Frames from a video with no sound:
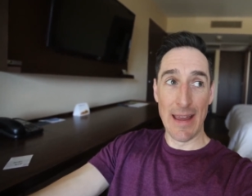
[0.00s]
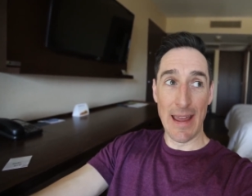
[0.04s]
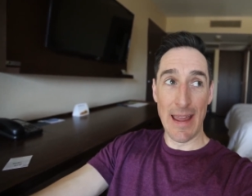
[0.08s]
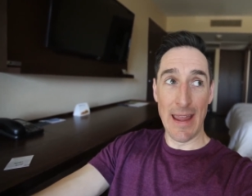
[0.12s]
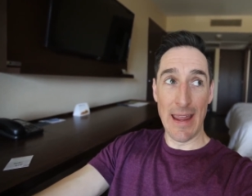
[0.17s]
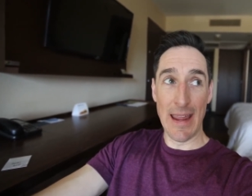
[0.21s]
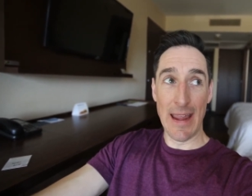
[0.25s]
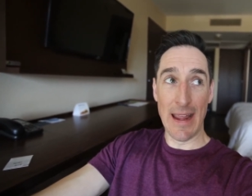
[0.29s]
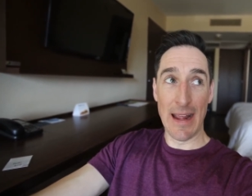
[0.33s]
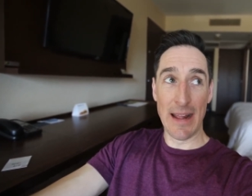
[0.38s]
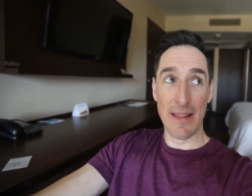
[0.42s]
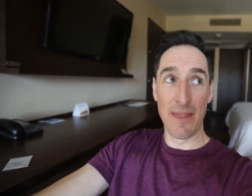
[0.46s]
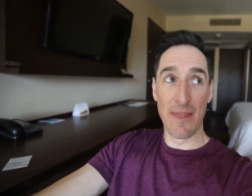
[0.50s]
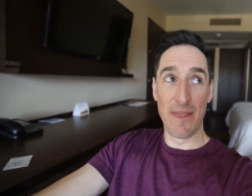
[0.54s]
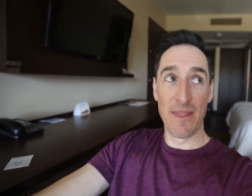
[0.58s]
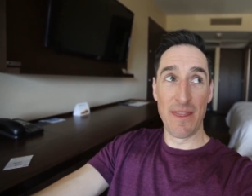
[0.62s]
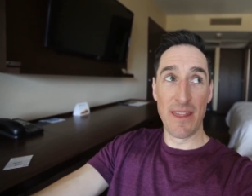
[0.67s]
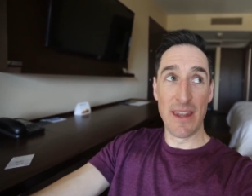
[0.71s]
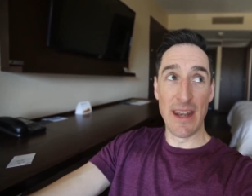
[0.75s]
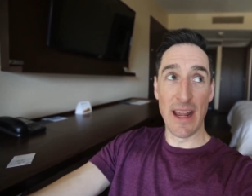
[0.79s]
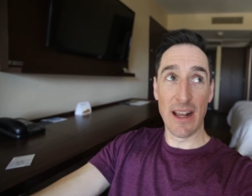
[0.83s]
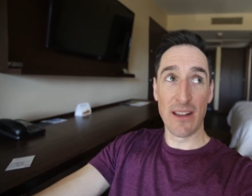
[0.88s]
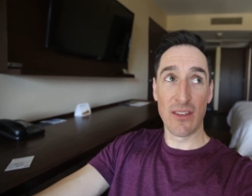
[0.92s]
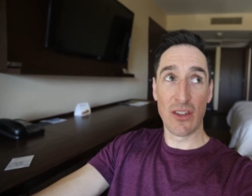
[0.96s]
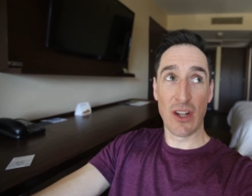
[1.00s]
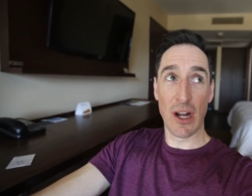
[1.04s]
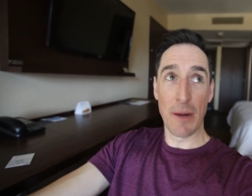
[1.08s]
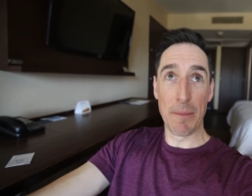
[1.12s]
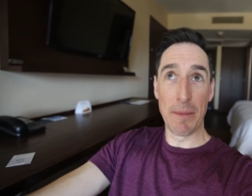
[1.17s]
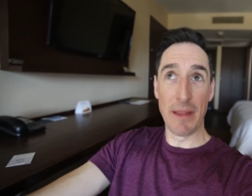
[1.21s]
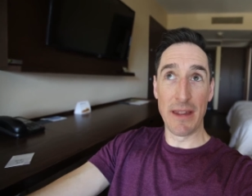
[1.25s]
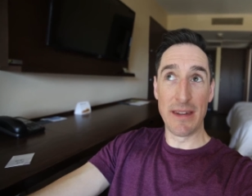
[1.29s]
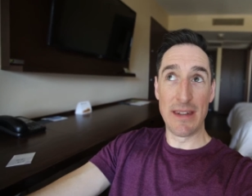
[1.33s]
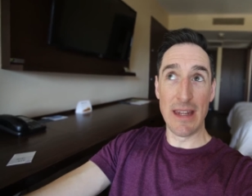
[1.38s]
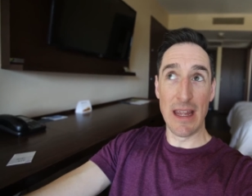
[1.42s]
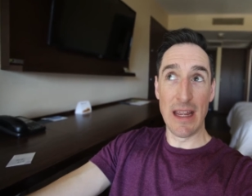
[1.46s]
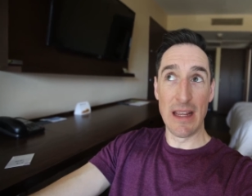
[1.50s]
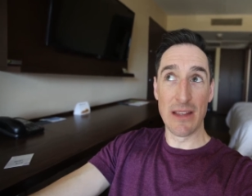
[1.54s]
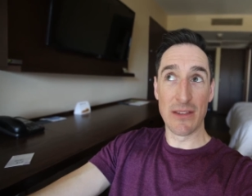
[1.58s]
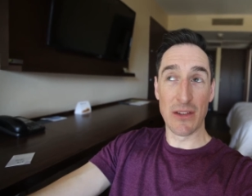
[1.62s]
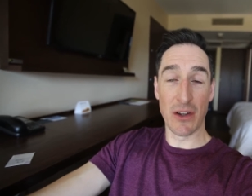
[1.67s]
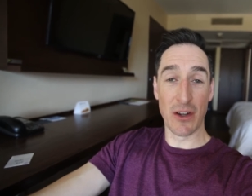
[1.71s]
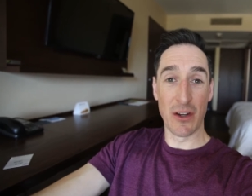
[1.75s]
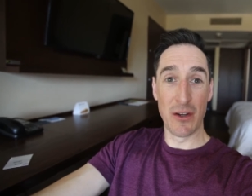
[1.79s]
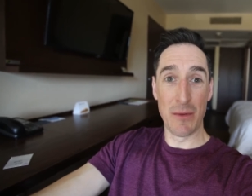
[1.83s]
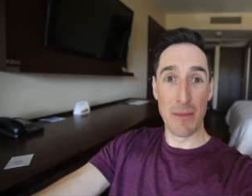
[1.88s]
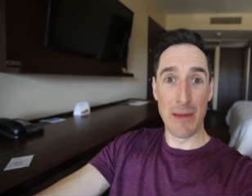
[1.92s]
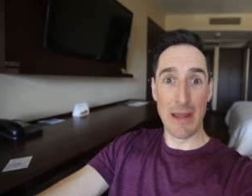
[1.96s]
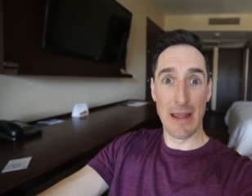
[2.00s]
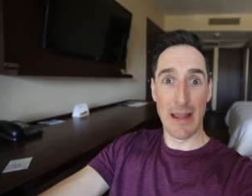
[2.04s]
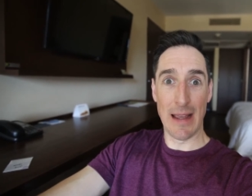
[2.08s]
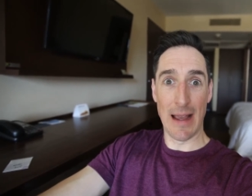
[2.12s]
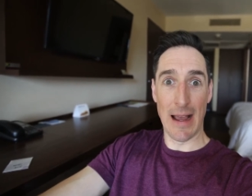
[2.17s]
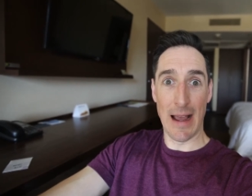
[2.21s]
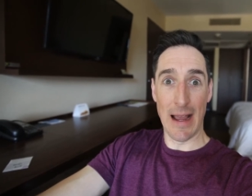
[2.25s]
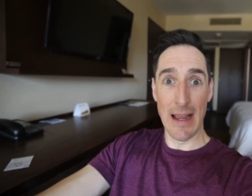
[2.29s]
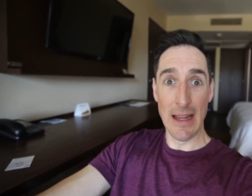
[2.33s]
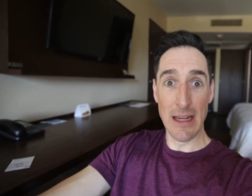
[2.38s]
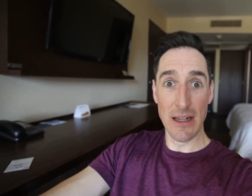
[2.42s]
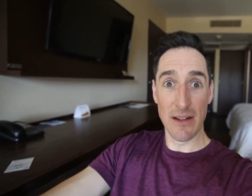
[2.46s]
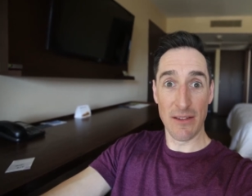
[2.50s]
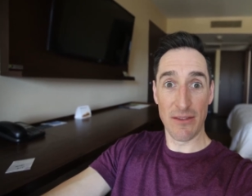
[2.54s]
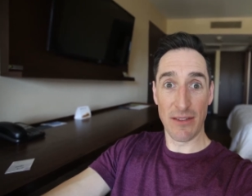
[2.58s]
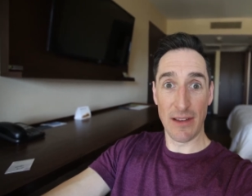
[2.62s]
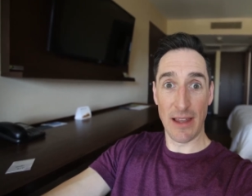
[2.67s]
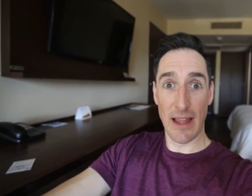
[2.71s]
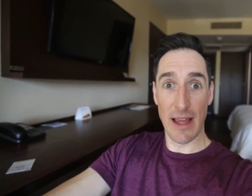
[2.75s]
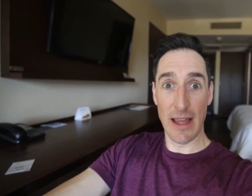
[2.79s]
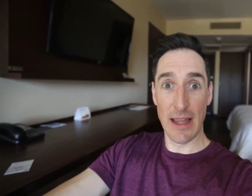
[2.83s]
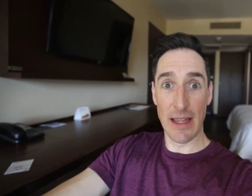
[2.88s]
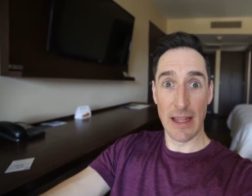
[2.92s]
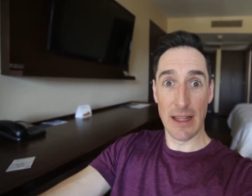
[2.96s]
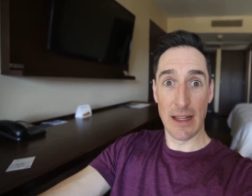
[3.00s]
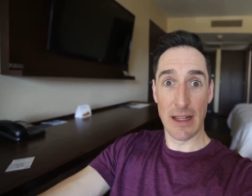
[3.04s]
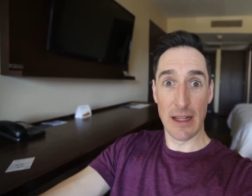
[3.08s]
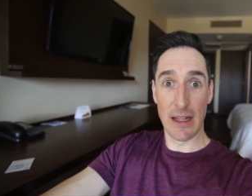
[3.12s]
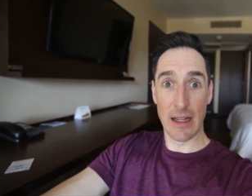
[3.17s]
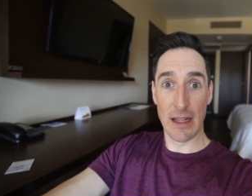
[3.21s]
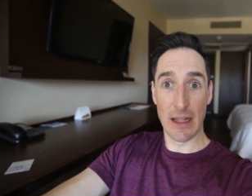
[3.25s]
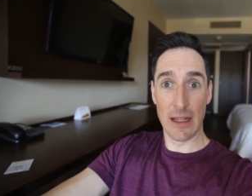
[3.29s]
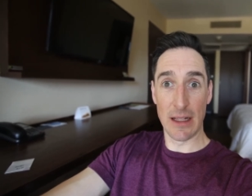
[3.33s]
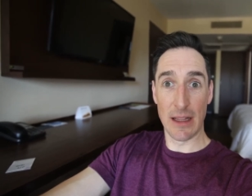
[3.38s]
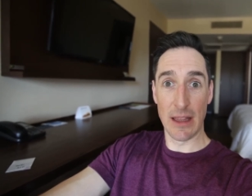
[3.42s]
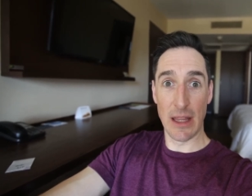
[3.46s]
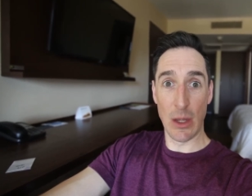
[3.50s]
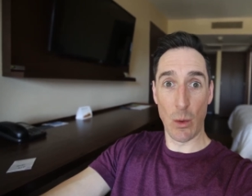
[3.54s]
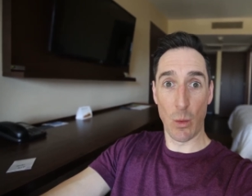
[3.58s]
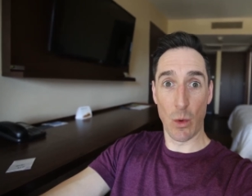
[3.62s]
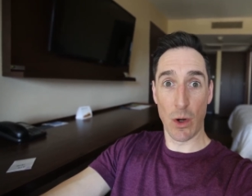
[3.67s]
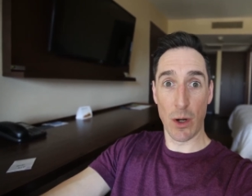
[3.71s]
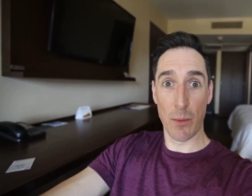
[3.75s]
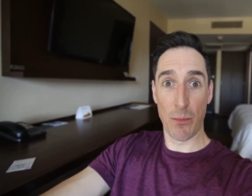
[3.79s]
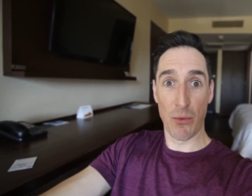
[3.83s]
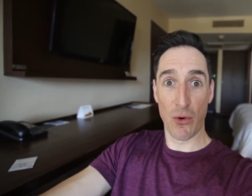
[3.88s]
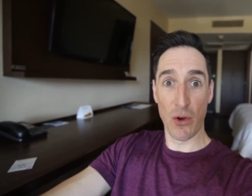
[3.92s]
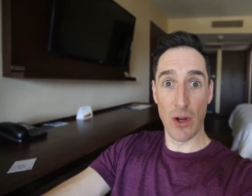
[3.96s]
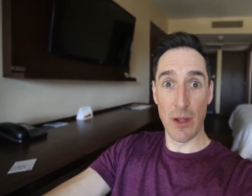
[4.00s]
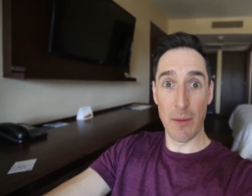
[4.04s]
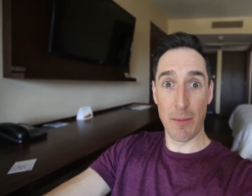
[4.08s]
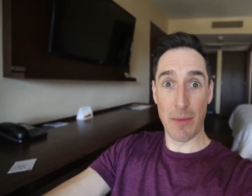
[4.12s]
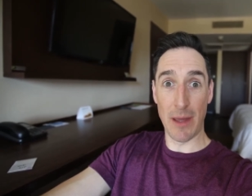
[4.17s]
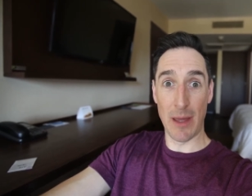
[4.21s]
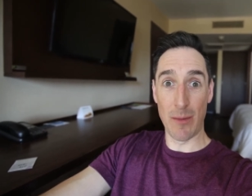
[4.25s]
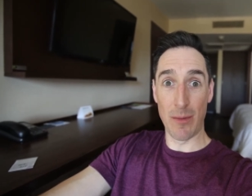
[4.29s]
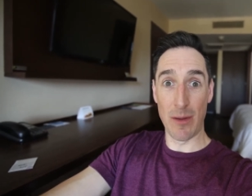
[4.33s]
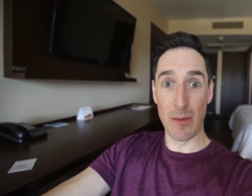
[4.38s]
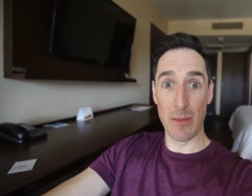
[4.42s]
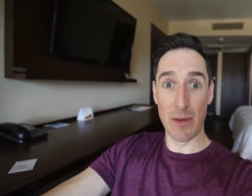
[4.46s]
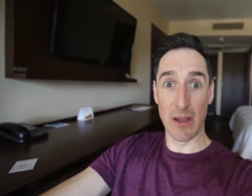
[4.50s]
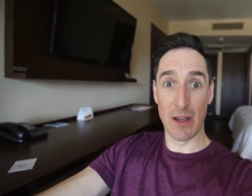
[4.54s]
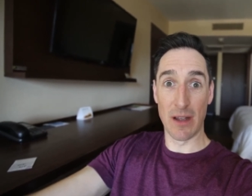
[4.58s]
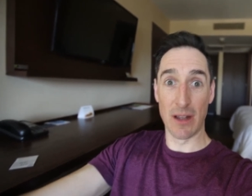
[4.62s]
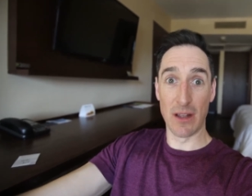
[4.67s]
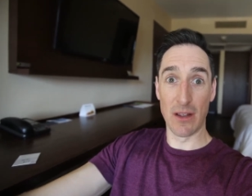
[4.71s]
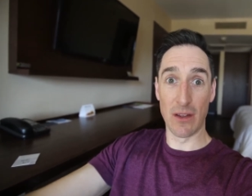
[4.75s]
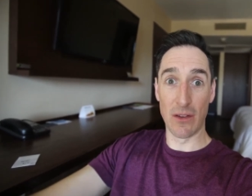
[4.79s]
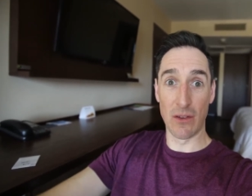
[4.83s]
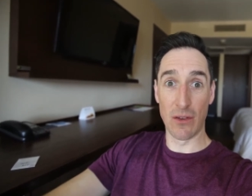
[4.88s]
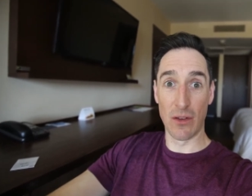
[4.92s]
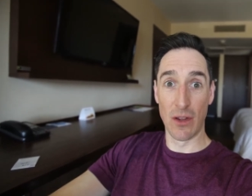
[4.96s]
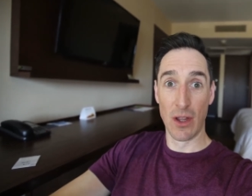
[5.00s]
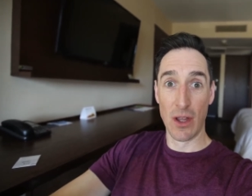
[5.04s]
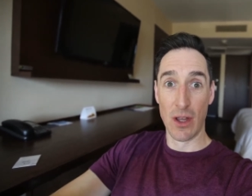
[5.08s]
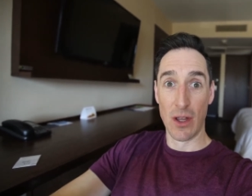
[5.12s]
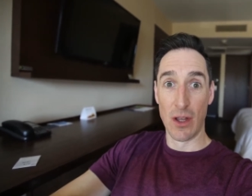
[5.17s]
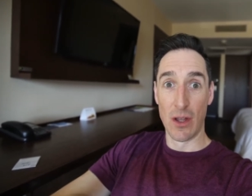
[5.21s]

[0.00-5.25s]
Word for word: And the next couple of days are gonna be kind of like they were pre-baby, because